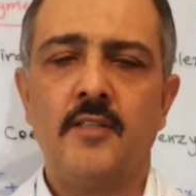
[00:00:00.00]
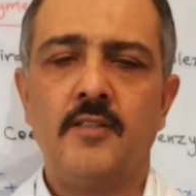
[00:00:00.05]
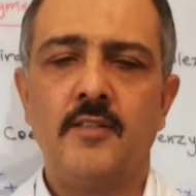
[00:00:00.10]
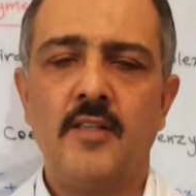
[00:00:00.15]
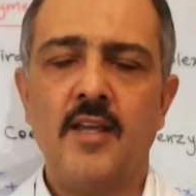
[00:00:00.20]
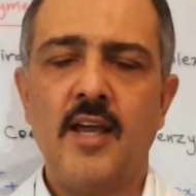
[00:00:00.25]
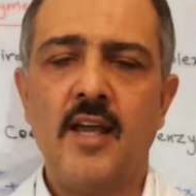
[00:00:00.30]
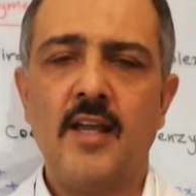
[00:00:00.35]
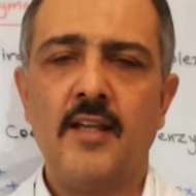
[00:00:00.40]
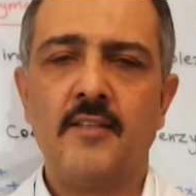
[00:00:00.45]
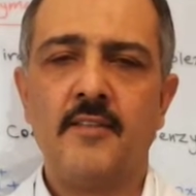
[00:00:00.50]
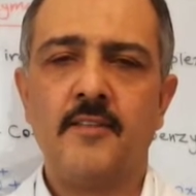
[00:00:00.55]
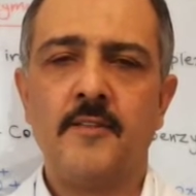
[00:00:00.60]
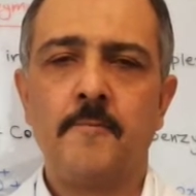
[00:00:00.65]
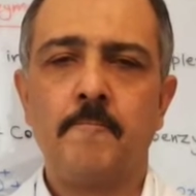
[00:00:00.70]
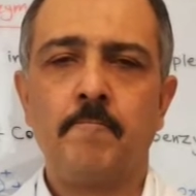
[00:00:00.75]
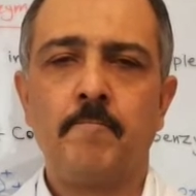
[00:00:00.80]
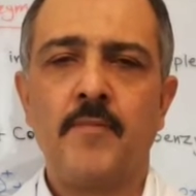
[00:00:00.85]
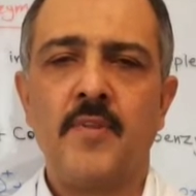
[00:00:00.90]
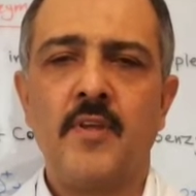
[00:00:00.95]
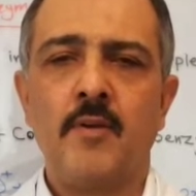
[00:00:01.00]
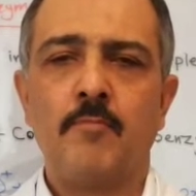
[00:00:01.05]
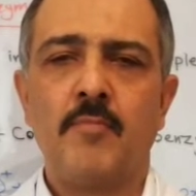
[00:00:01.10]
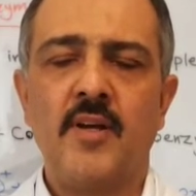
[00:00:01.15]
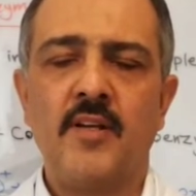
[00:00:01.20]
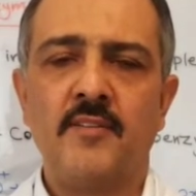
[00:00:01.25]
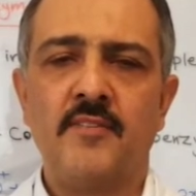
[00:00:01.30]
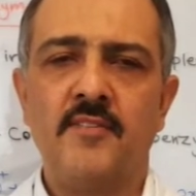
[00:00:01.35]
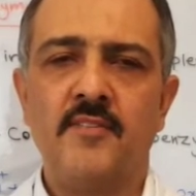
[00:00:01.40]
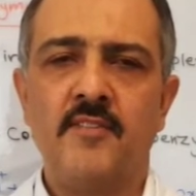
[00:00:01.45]
that
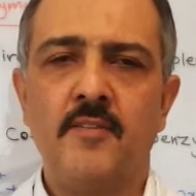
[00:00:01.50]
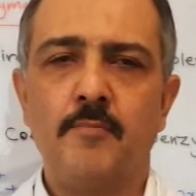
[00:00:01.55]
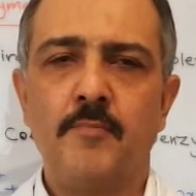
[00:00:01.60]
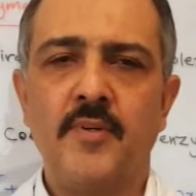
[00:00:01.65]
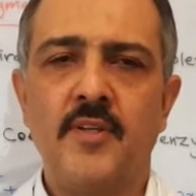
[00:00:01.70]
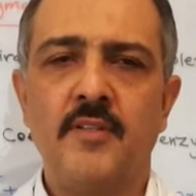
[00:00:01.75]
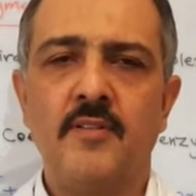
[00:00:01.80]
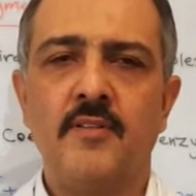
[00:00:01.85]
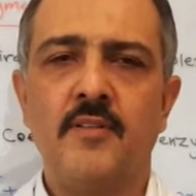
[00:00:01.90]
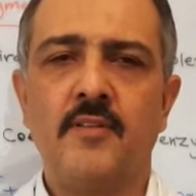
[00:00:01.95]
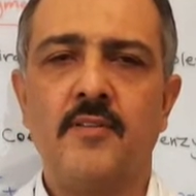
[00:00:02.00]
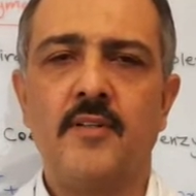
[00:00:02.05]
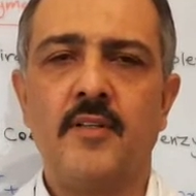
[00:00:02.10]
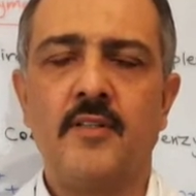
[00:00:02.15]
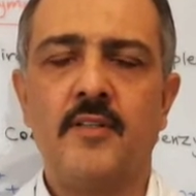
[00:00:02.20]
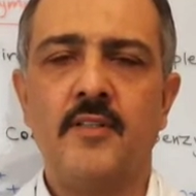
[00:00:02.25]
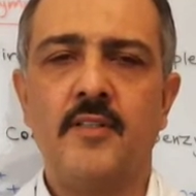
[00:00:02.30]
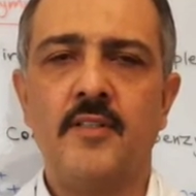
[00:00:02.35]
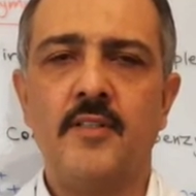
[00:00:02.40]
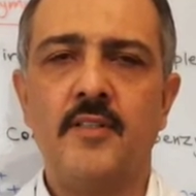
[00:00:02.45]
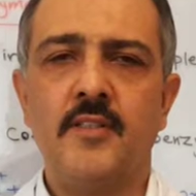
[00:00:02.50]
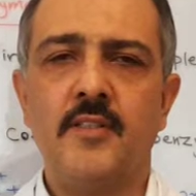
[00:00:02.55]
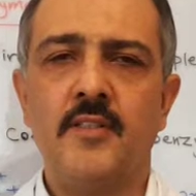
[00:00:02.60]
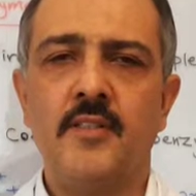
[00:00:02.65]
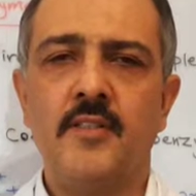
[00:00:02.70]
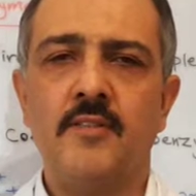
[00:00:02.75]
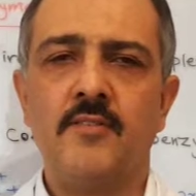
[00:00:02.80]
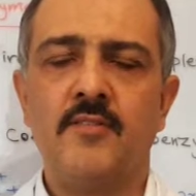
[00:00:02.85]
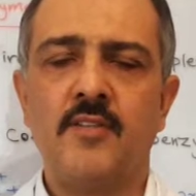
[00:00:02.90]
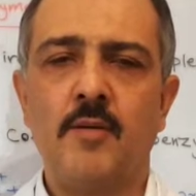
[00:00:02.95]
participate directly
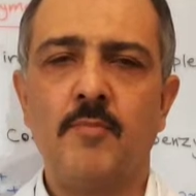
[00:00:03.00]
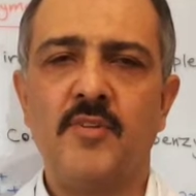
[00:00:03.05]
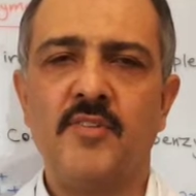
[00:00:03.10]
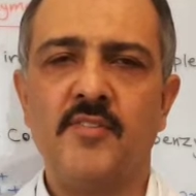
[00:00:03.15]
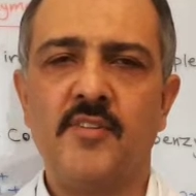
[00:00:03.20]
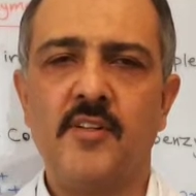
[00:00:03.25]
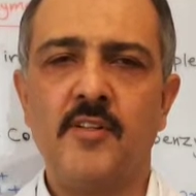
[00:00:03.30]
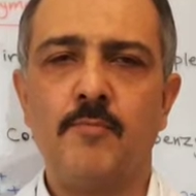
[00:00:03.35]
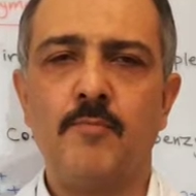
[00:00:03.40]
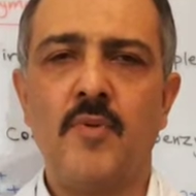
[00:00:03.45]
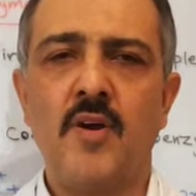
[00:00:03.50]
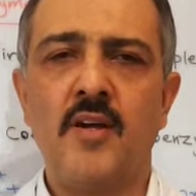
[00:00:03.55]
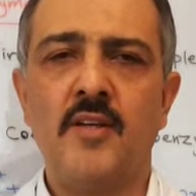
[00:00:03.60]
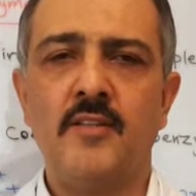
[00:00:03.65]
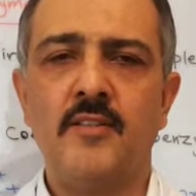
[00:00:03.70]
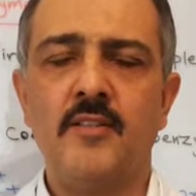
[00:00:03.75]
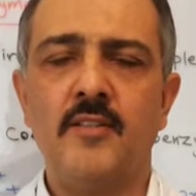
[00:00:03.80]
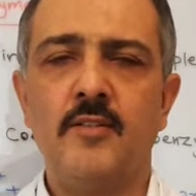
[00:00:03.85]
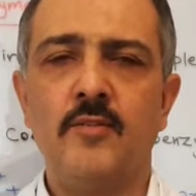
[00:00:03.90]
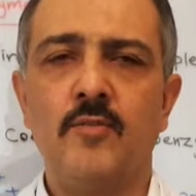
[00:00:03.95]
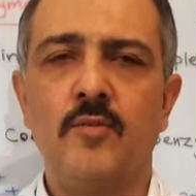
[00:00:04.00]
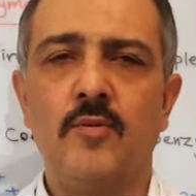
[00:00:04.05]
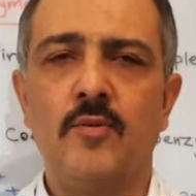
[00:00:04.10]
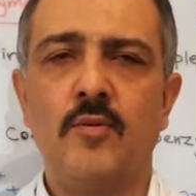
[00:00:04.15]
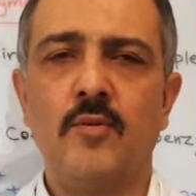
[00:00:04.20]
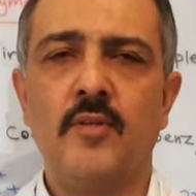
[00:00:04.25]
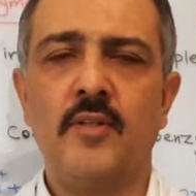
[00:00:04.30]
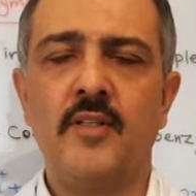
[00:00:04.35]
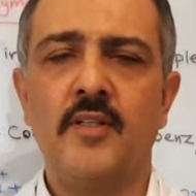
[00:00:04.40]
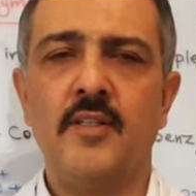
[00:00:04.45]
in substrate binding
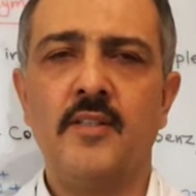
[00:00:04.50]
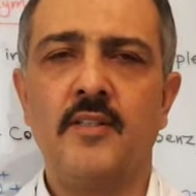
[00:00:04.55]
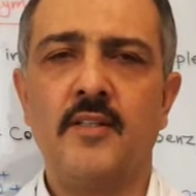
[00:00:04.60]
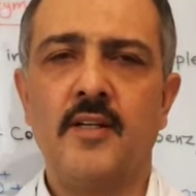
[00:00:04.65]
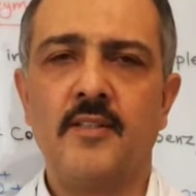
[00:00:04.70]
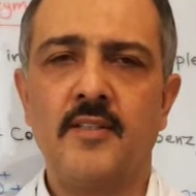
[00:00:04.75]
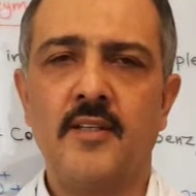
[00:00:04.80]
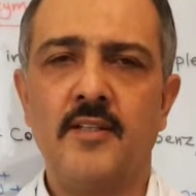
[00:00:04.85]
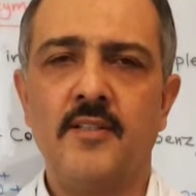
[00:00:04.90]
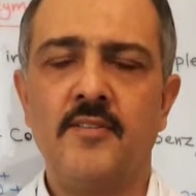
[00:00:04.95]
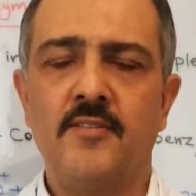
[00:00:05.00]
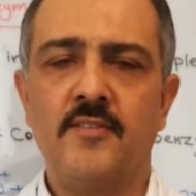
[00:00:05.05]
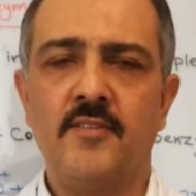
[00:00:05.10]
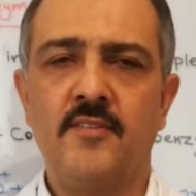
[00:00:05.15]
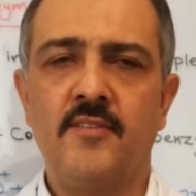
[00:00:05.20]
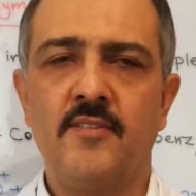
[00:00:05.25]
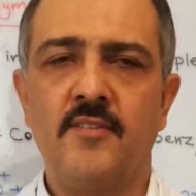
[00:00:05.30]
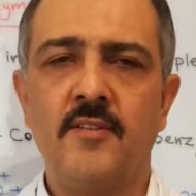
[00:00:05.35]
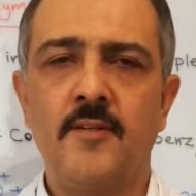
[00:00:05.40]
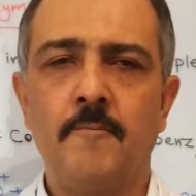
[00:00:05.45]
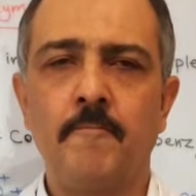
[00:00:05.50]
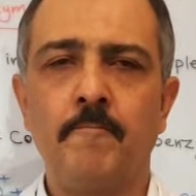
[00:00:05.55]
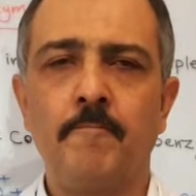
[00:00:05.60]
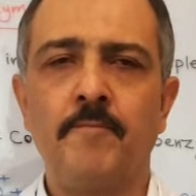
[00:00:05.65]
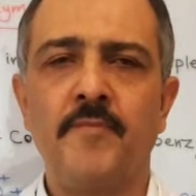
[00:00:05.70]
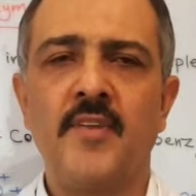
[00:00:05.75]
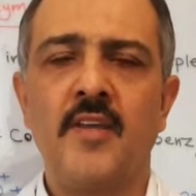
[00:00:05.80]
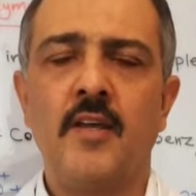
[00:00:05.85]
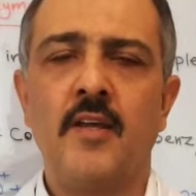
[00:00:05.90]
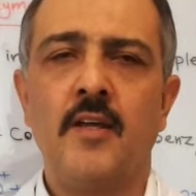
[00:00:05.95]
or in catalysis.
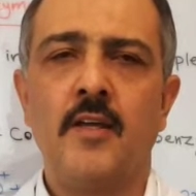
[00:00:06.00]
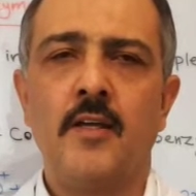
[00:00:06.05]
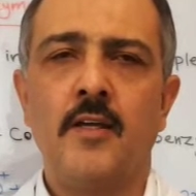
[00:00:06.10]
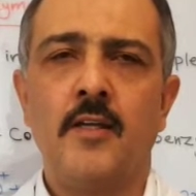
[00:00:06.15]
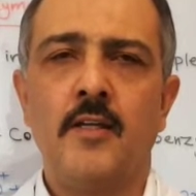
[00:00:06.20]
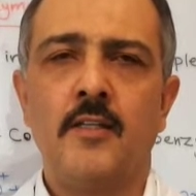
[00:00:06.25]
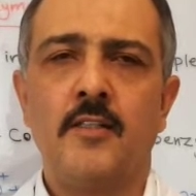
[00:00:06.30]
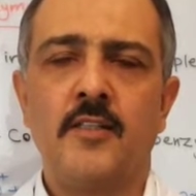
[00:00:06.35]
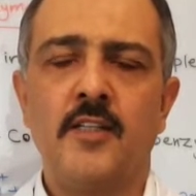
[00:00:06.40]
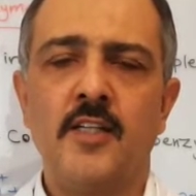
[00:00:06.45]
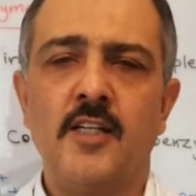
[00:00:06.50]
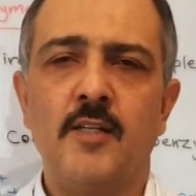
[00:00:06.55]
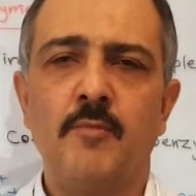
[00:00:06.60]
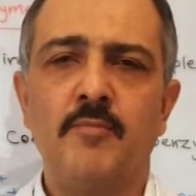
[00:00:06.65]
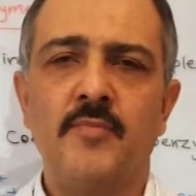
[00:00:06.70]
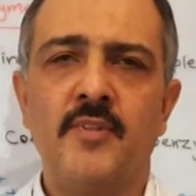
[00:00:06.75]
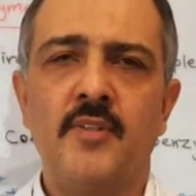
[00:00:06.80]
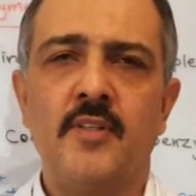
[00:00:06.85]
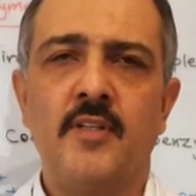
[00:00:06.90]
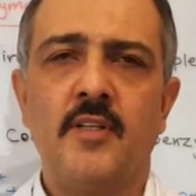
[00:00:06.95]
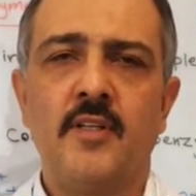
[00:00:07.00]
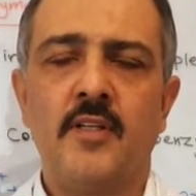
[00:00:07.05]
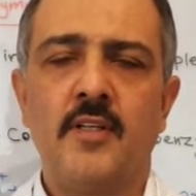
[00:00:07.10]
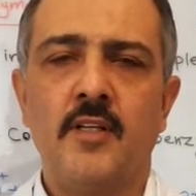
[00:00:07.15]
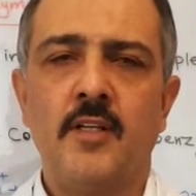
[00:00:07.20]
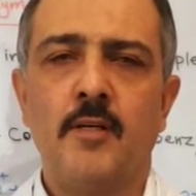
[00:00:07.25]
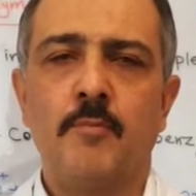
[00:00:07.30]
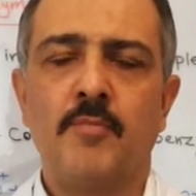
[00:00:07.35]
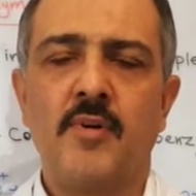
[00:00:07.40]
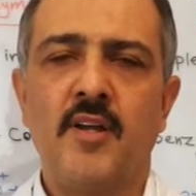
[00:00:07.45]
Termed
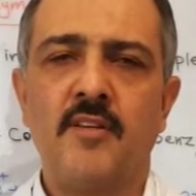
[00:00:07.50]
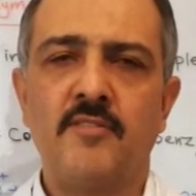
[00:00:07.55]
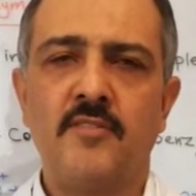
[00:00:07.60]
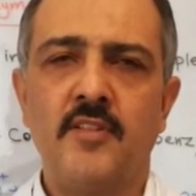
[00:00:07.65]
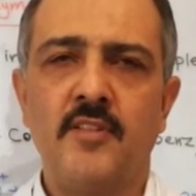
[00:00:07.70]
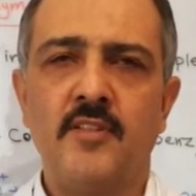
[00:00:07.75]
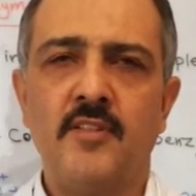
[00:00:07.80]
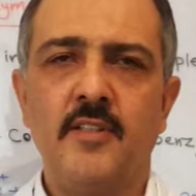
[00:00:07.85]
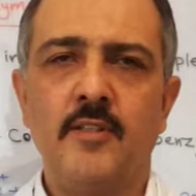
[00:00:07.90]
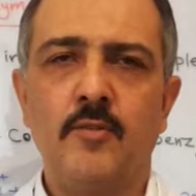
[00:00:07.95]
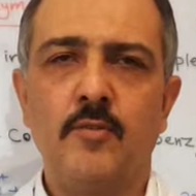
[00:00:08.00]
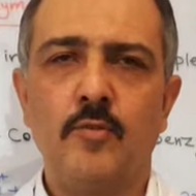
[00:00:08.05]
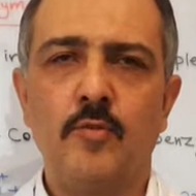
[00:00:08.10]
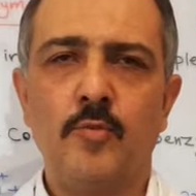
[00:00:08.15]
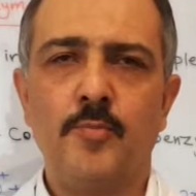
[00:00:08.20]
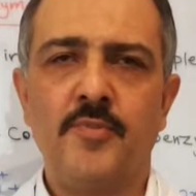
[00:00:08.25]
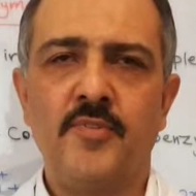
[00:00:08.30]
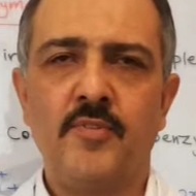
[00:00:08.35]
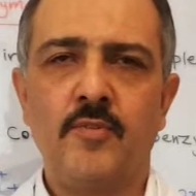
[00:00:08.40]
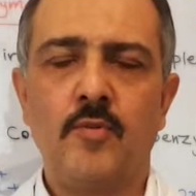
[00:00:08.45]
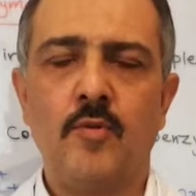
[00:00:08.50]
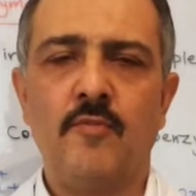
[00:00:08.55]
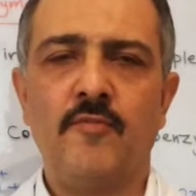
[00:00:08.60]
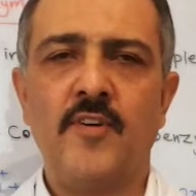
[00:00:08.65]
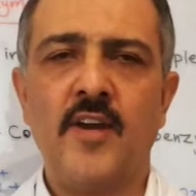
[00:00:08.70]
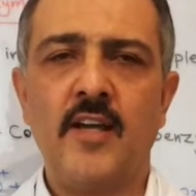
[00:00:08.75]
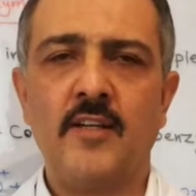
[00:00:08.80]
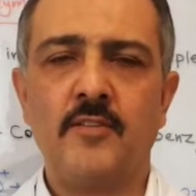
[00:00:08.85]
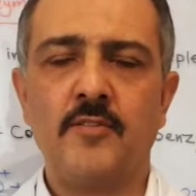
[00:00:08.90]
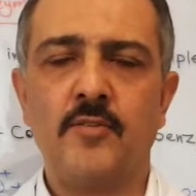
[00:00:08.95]
prosthetic groups,
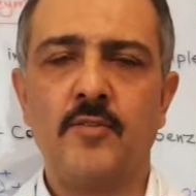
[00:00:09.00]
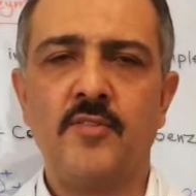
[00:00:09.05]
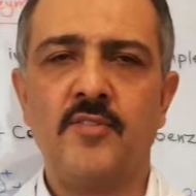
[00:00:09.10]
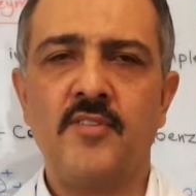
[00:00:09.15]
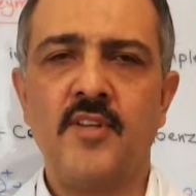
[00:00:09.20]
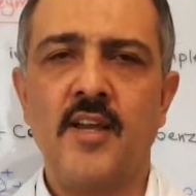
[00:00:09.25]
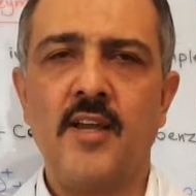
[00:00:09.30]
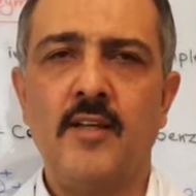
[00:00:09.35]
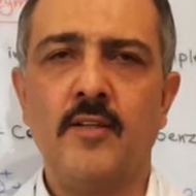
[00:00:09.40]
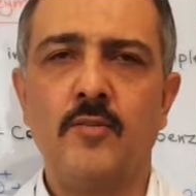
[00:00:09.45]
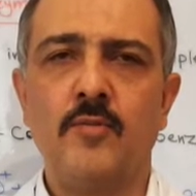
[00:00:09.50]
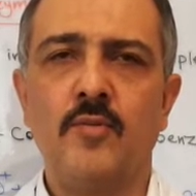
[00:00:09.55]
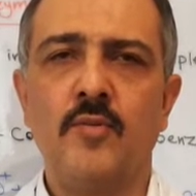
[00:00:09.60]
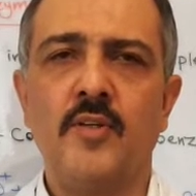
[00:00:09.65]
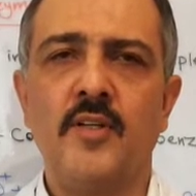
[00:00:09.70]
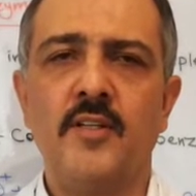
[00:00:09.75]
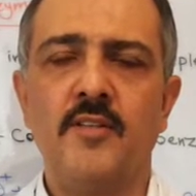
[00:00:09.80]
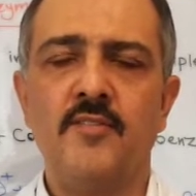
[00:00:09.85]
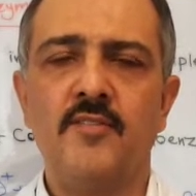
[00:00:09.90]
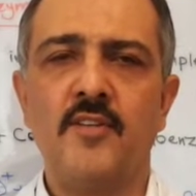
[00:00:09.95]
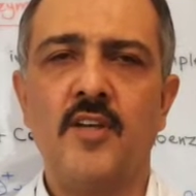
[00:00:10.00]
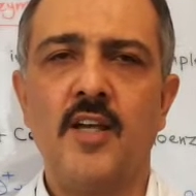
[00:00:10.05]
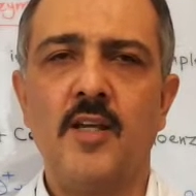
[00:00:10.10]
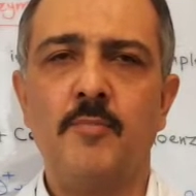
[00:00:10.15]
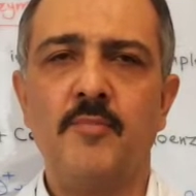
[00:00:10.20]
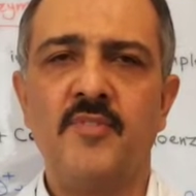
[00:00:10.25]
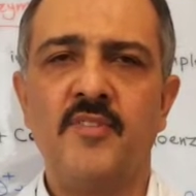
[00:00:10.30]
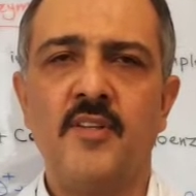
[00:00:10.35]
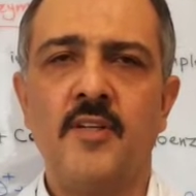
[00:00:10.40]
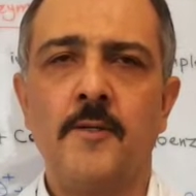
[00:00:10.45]
cofactors, and
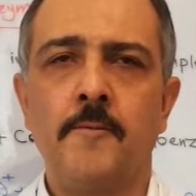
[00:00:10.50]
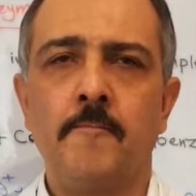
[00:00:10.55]
coenzymes,